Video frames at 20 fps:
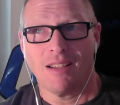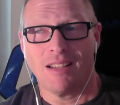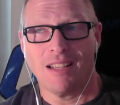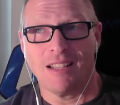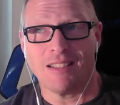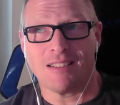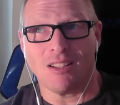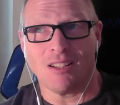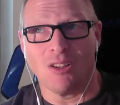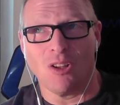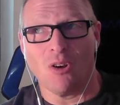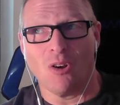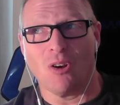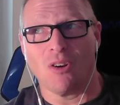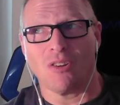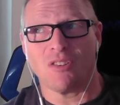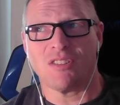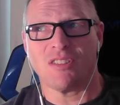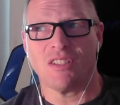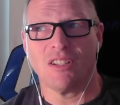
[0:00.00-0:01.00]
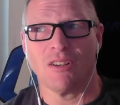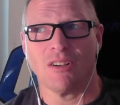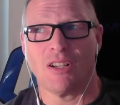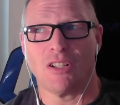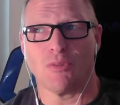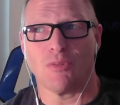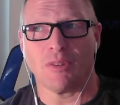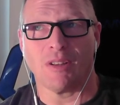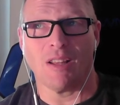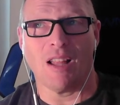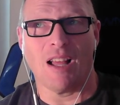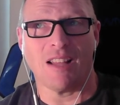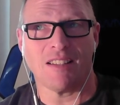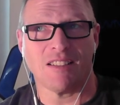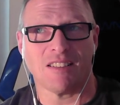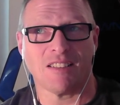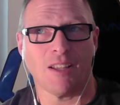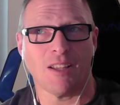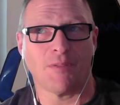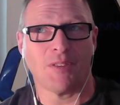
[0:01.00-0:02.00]
it's a long series with lots
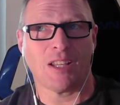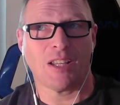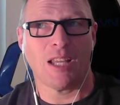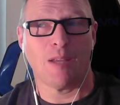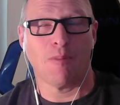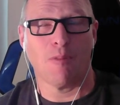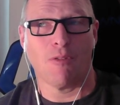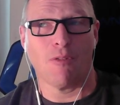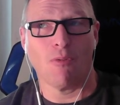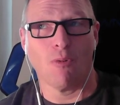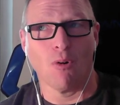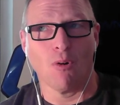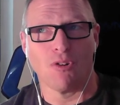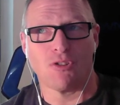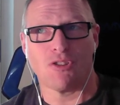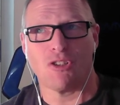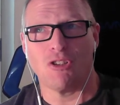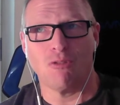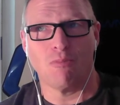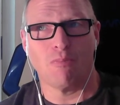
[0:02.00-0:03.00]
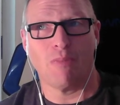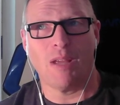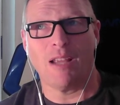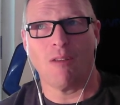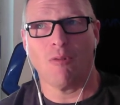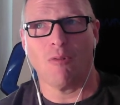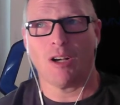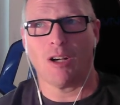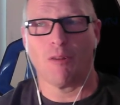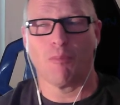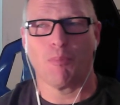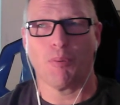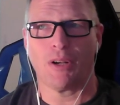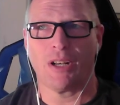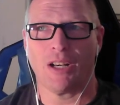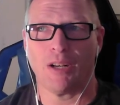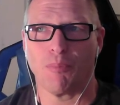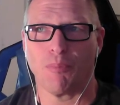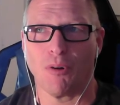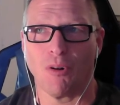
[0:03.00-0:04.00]
of stuff that came before, so you may want to put
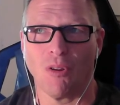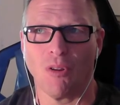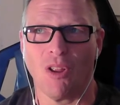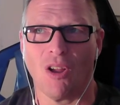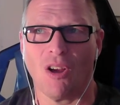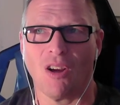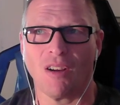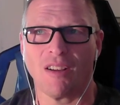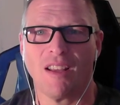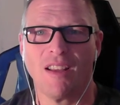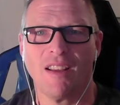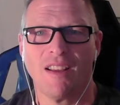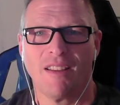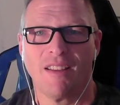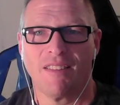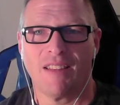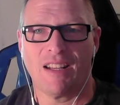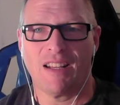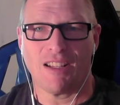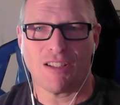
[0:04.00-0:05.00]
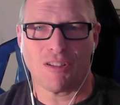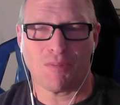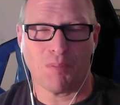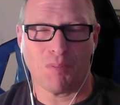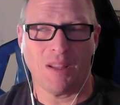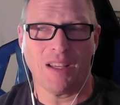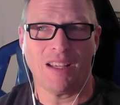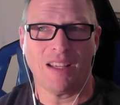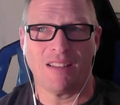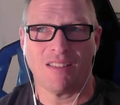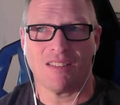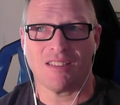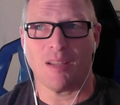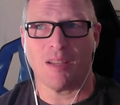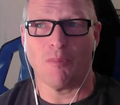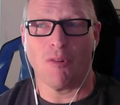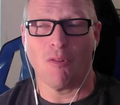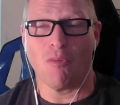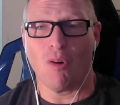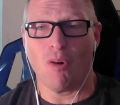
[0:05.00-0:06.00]
in a prologue that explains
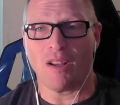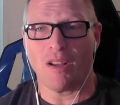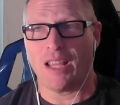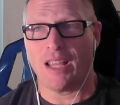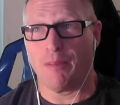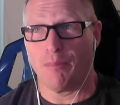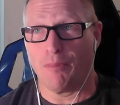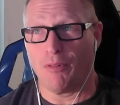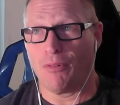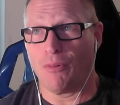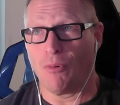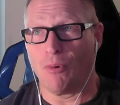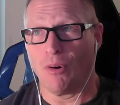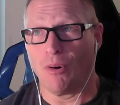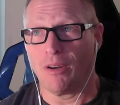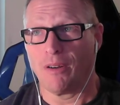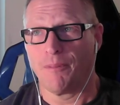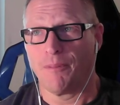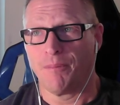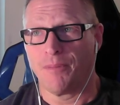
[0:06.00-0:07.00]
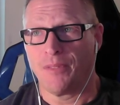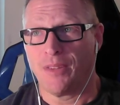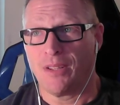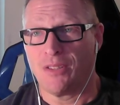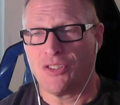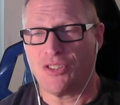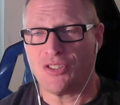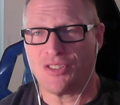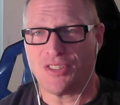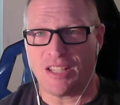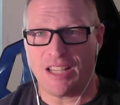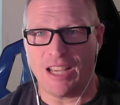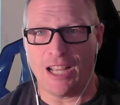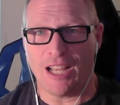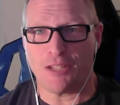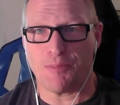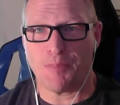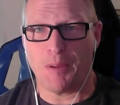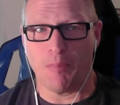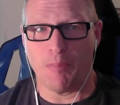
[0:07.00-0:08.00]
some of what came before just to
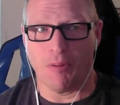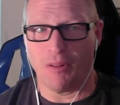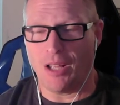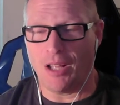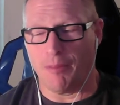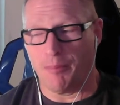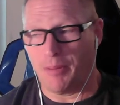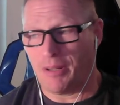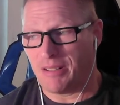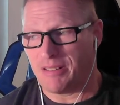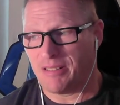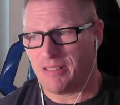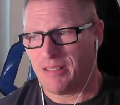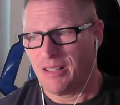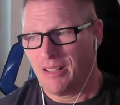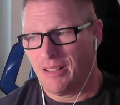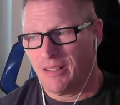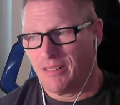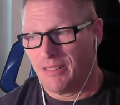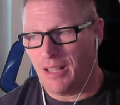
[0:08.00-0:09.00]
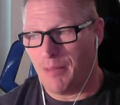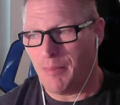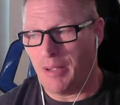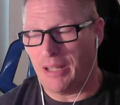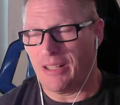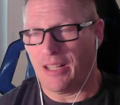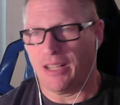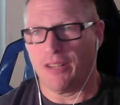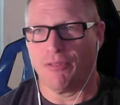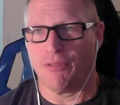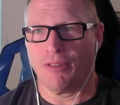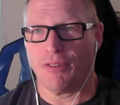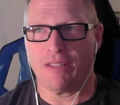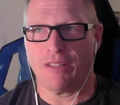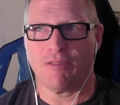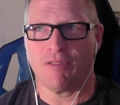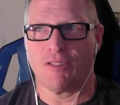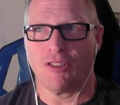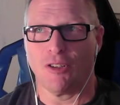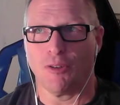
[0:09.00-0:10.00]
catch people up because they may not have
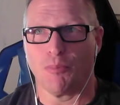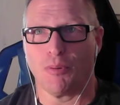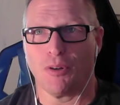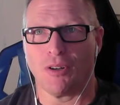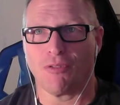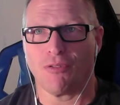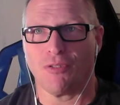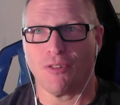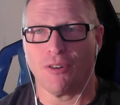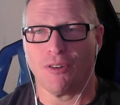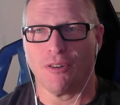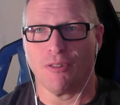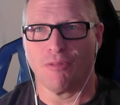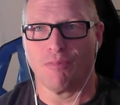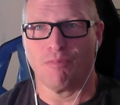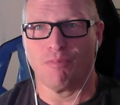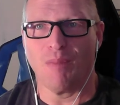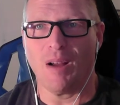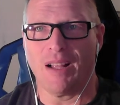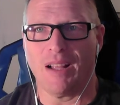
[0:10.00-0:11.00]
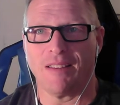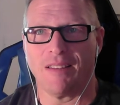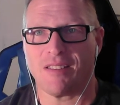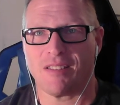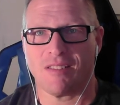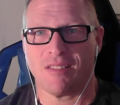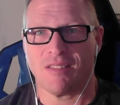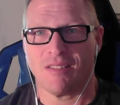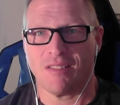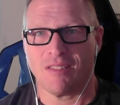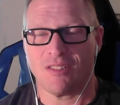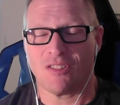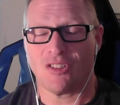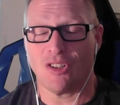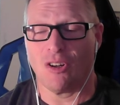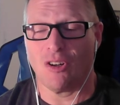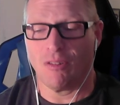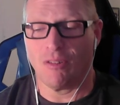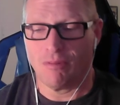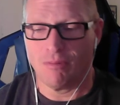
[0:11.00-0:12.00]
read your book for months,
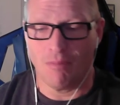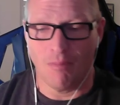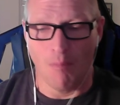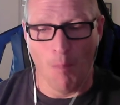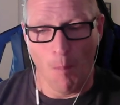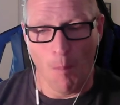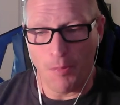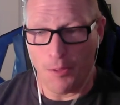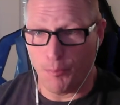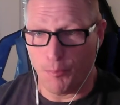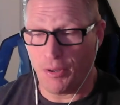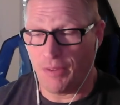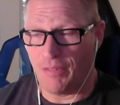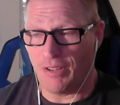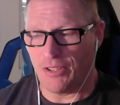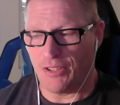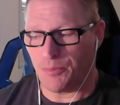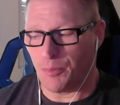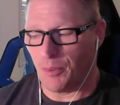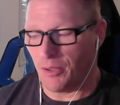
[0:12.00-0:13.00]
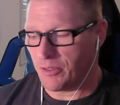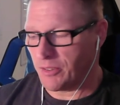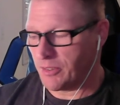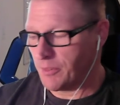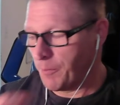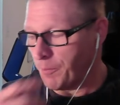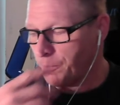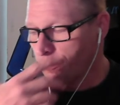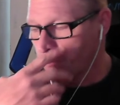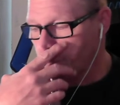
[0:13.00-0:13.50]
so the previous books.